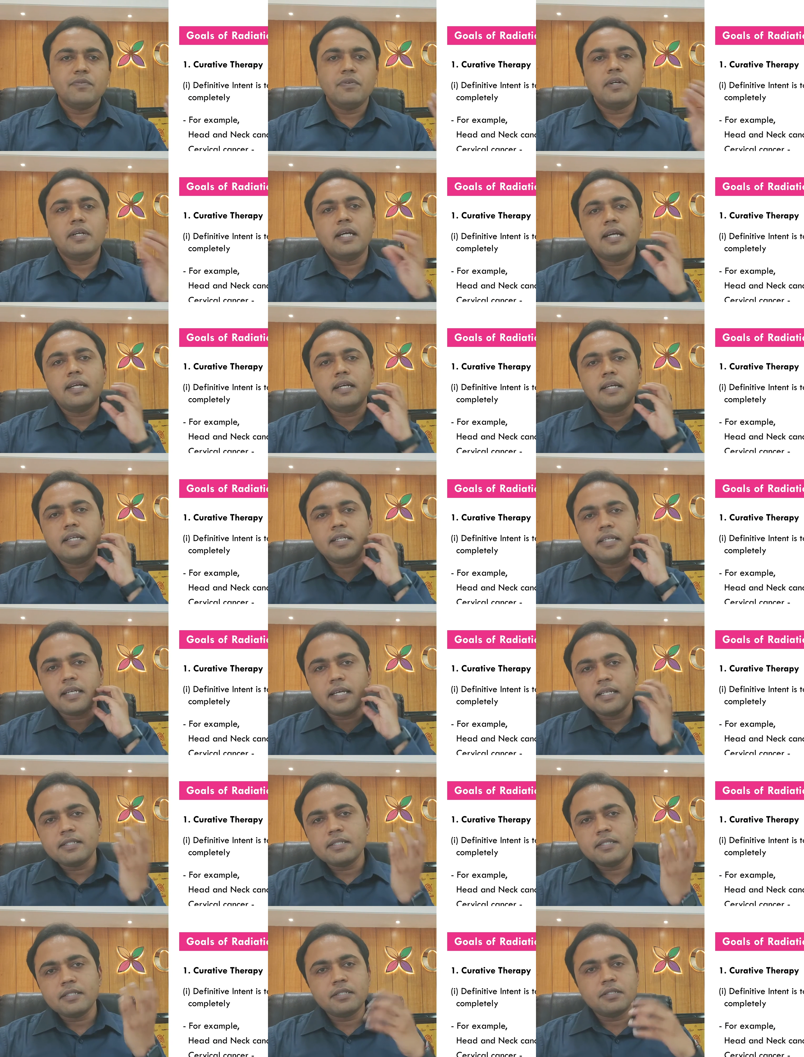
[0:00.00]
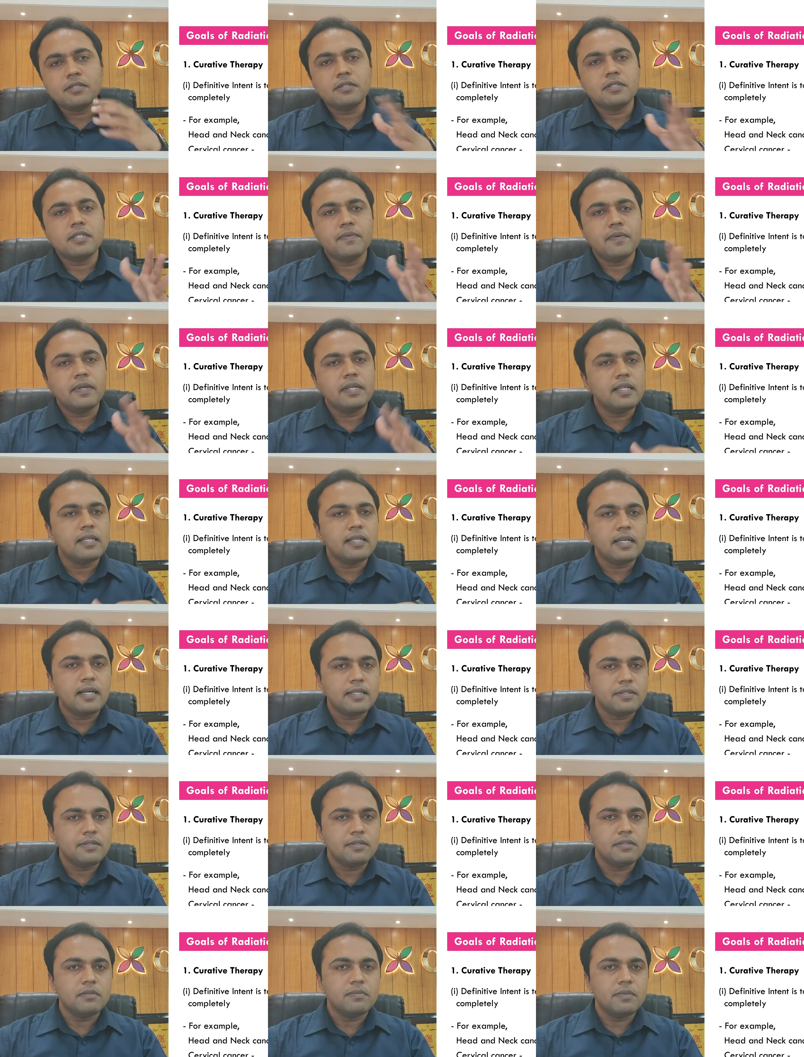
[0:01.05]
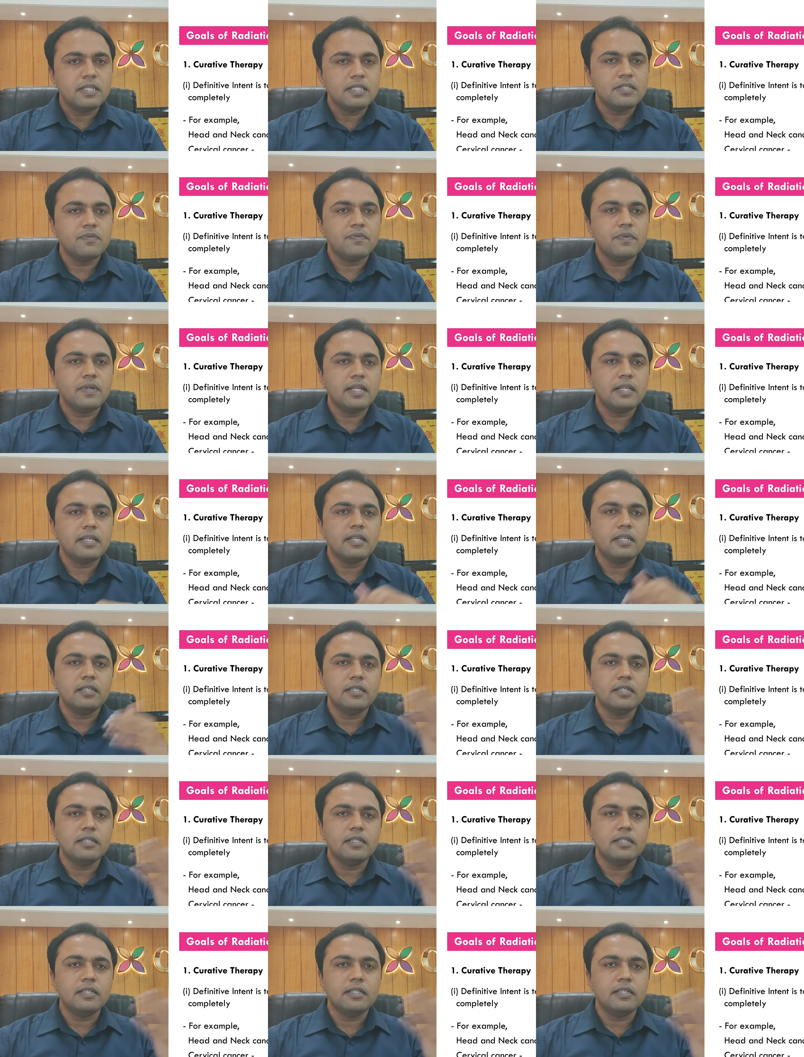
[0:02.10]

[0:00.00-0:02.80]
for head and neck cancers or cervical carcinomas, where